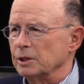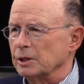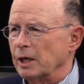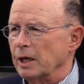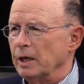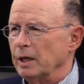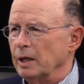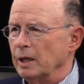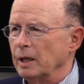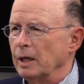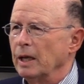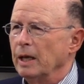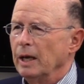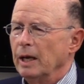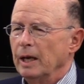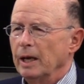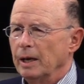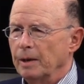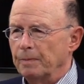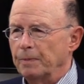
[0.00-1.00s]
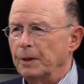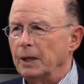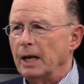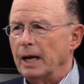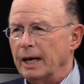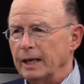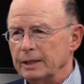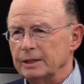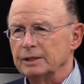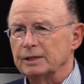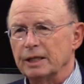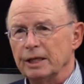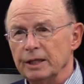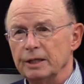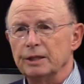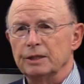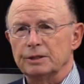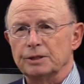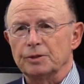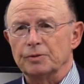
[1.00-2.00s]
scale implies
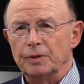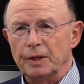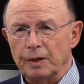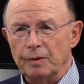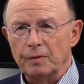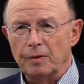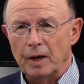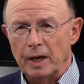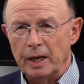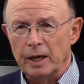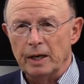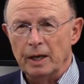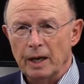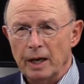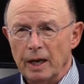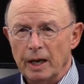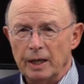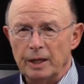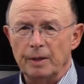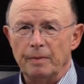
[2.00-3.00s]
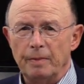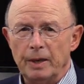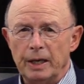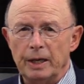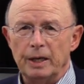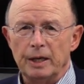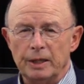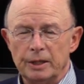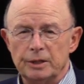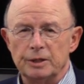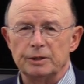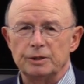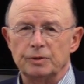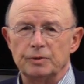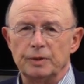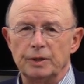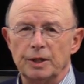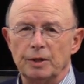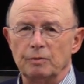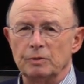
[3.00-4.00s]
industry, right? And the main
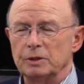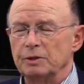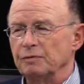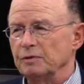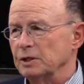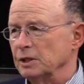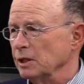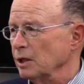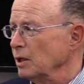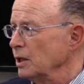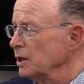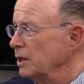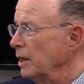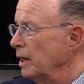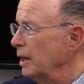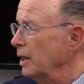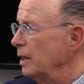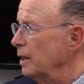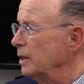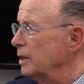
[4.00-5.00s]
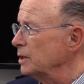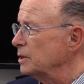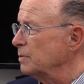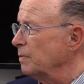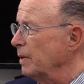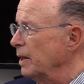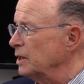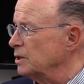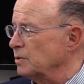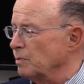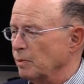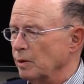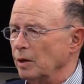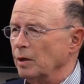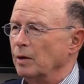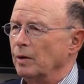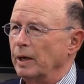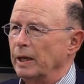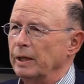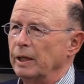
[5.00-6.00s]
industry that was facilitating this mass
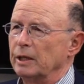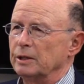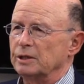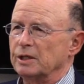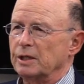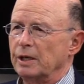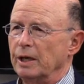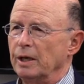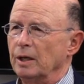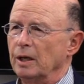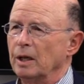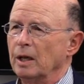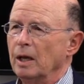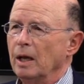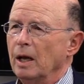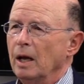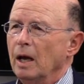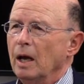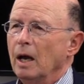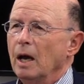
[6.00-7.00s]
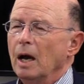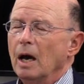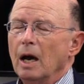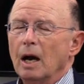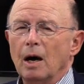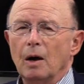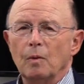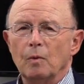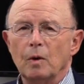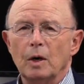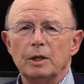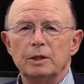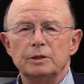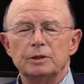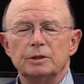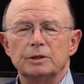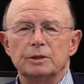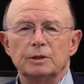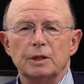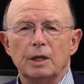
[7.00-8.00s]
murder on that scale
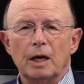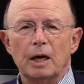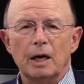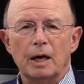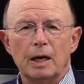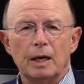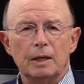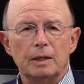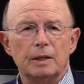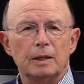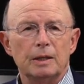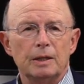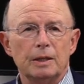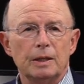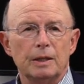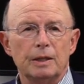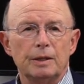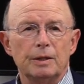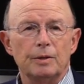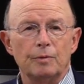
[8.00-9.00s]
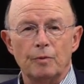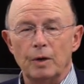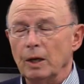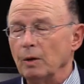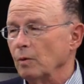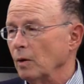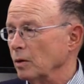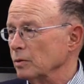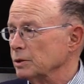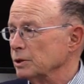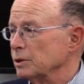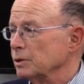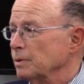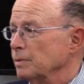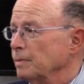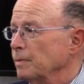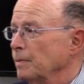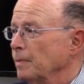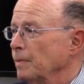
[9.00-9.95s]
was uh, the railroads.